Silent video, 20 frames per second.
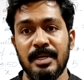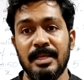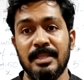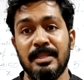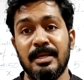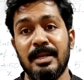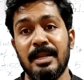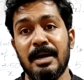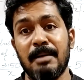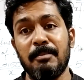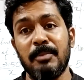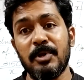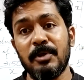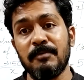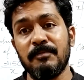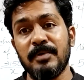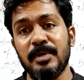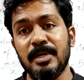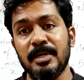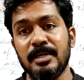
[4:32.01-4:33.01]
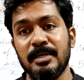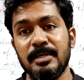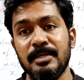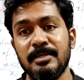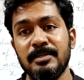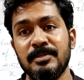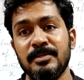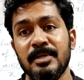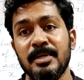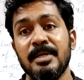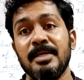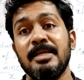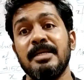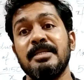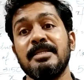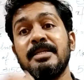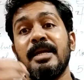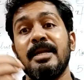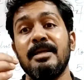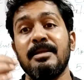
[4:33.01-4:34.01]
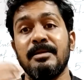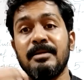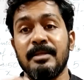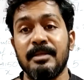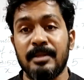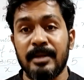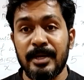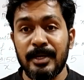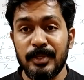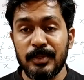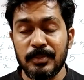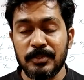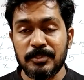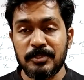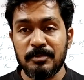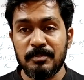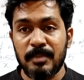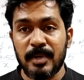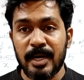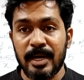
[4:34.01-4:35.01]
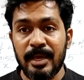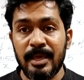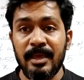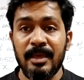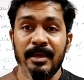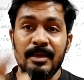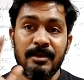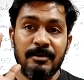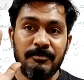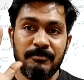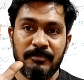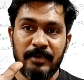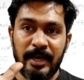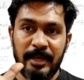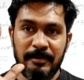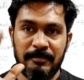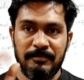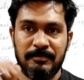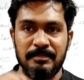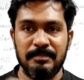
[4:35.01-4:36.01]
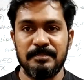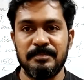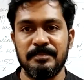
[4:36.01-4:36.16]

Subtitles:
the number of workers is getting reduced by 5,